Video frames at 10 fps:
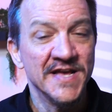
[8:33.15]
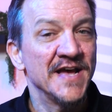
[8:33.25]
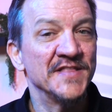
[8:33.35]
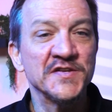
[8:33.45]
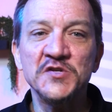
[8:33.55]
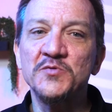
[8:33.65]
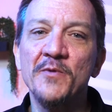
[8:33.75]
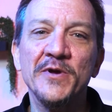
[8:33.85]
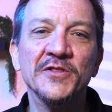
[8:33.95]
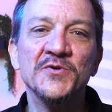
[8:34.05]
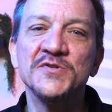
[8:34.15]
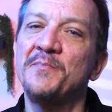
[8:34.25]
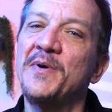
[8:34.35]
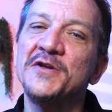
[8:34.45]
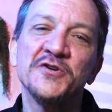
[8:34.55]
And this is where we lose a
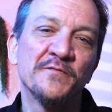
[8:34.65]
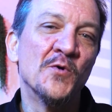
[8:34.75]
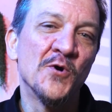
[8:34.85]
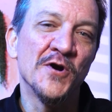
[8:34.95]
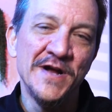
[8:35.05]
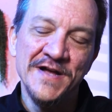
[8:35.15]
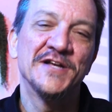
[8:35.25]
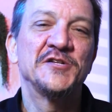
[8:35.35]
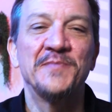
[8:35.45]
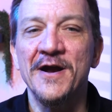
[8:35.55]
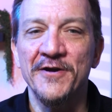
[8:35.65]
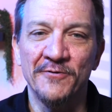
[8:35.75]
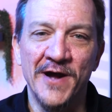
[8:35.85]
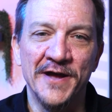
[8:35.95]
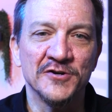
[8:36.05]
bunch of more aspiring
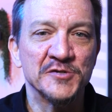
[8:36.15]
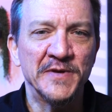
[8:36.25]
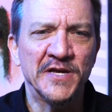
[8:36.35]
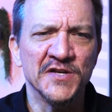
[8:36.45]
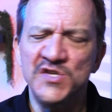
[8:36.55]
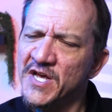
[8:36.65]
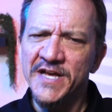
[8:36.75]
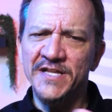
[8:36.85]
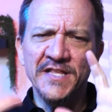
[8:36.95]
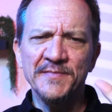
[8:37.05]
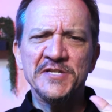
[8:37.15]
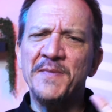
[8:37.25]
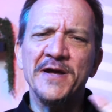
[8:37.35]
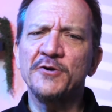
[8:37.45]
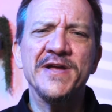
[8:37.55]
writers because it limits
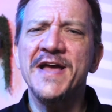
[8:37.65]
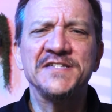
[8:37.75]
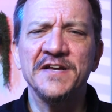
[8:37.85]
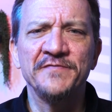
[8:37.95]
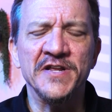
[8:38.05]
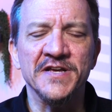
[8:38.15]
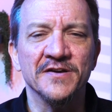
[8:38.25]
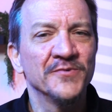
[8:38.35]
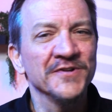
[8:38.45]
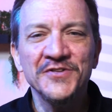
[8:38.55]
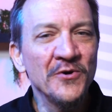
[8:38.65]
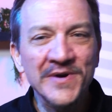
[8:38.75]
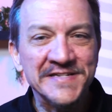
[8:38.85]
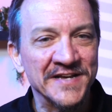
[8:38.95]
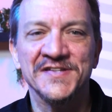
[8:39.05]
my creativity. Well, no,
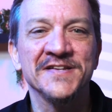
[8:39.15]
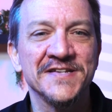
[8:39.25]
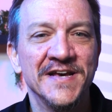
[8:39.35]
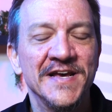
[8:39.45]
it doesn't.